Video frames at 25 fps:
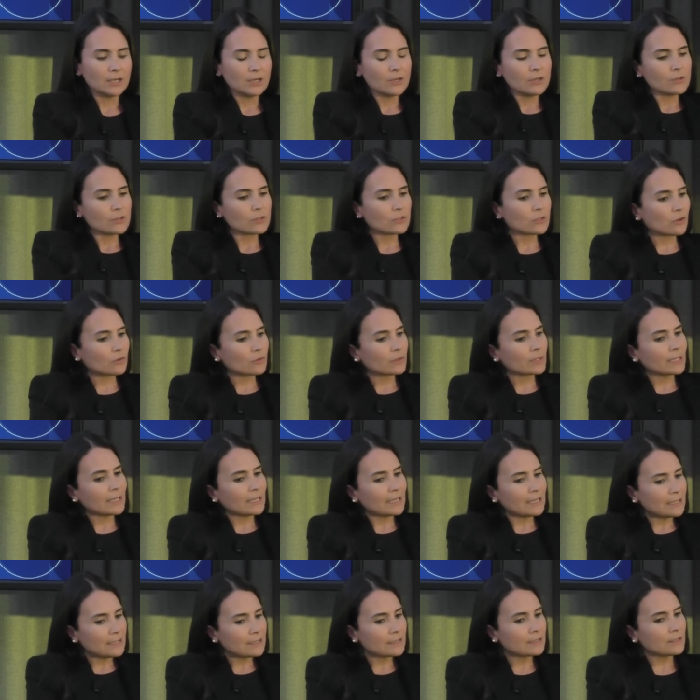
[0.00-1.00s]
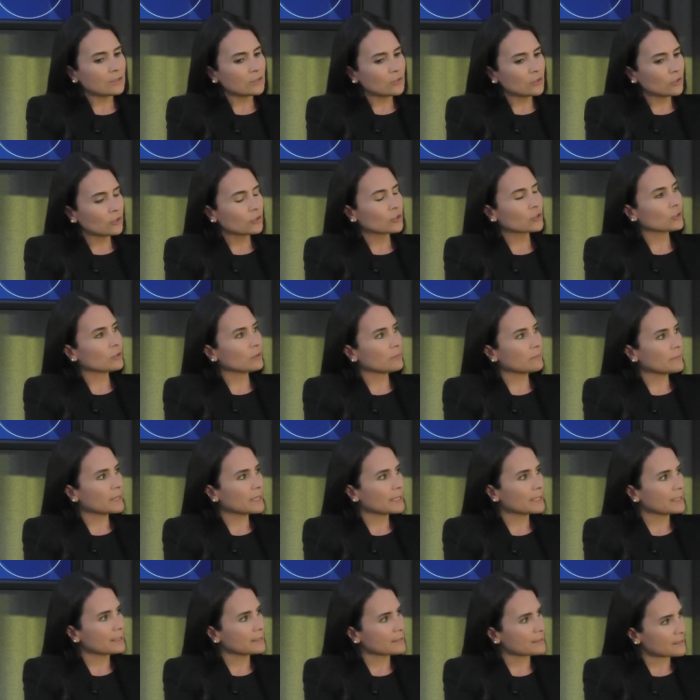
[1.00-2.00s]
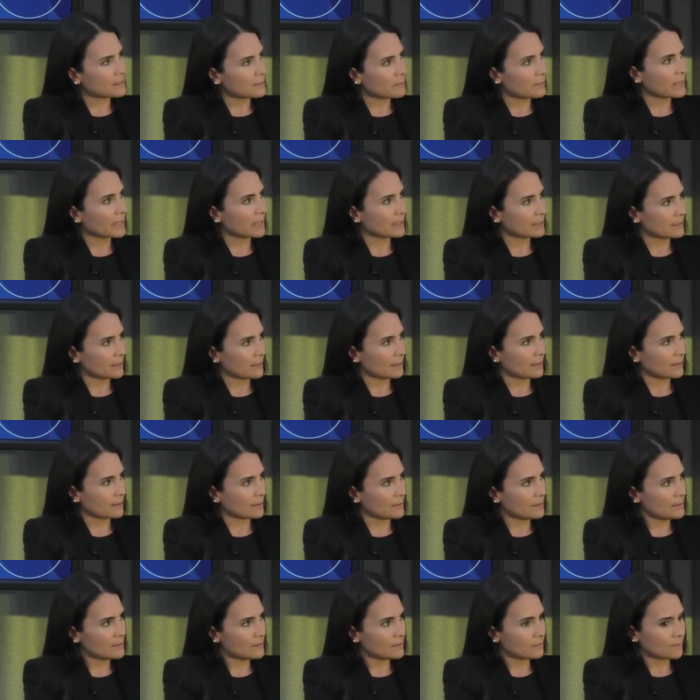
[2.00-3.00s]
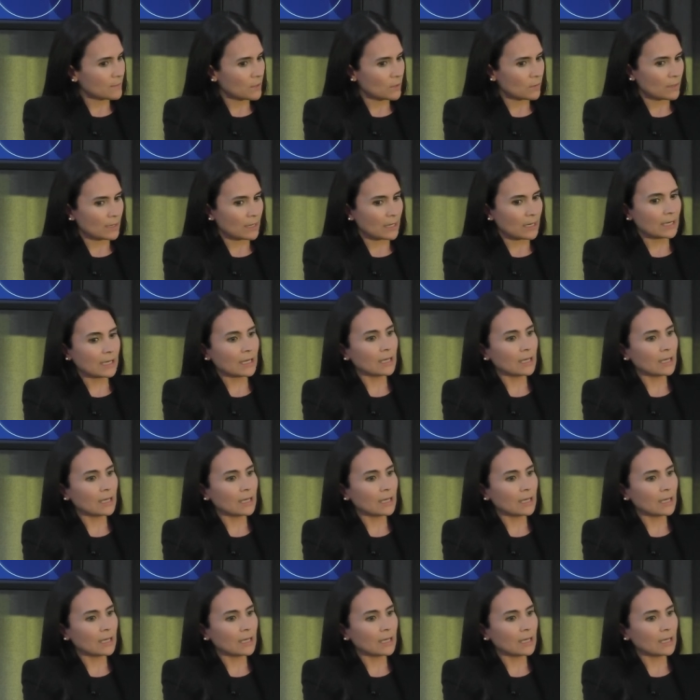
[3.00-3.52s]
So the institutional money is demanding this, okay?